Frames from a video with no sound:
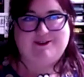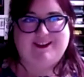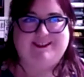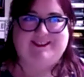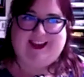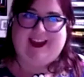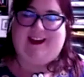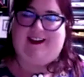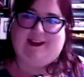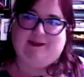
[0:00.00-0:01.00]
where today
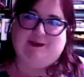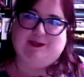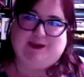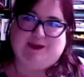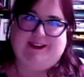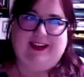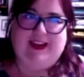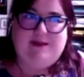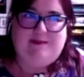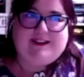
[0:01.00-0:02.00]
I am joined
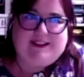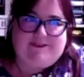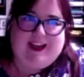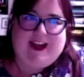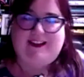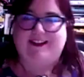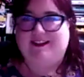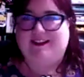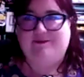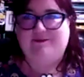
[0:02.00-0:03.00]
by Tiffani Angus
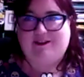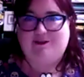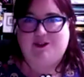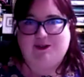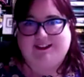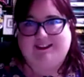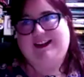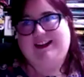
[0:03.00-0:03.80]
and Val Nolan,